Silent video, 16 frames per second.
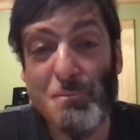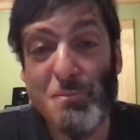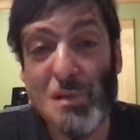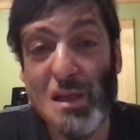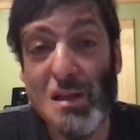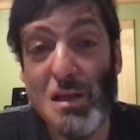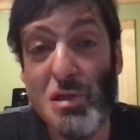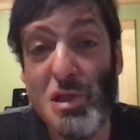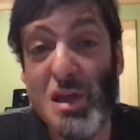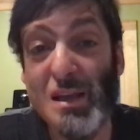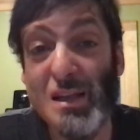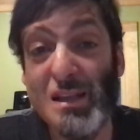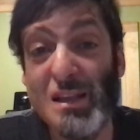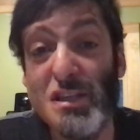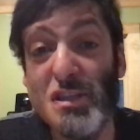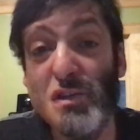And I think,
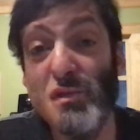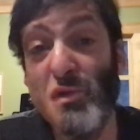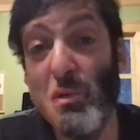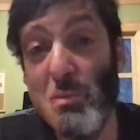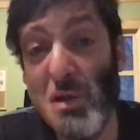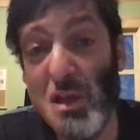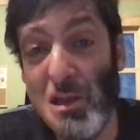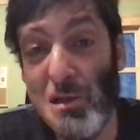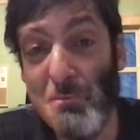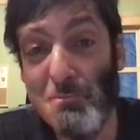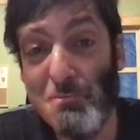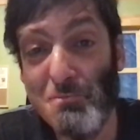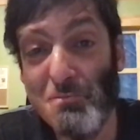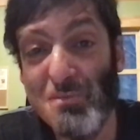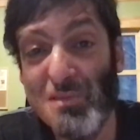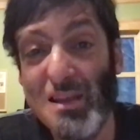at least for
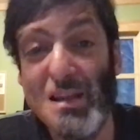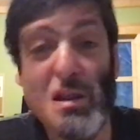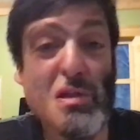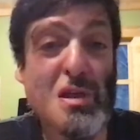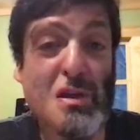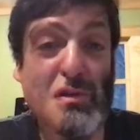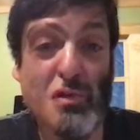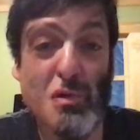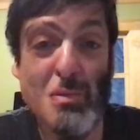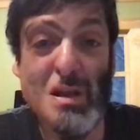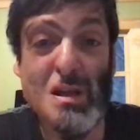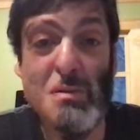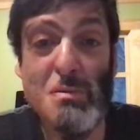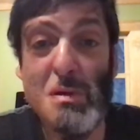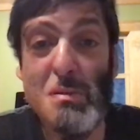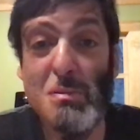me, and I think for
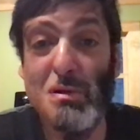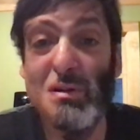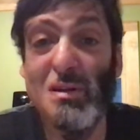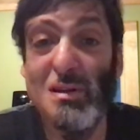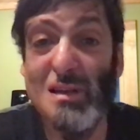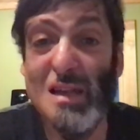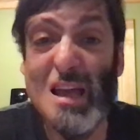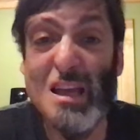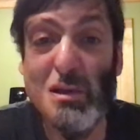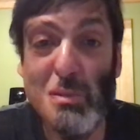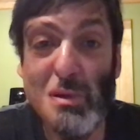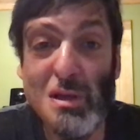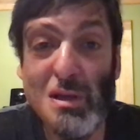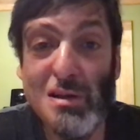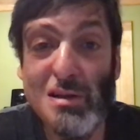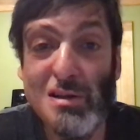many people like
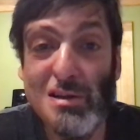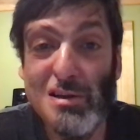me,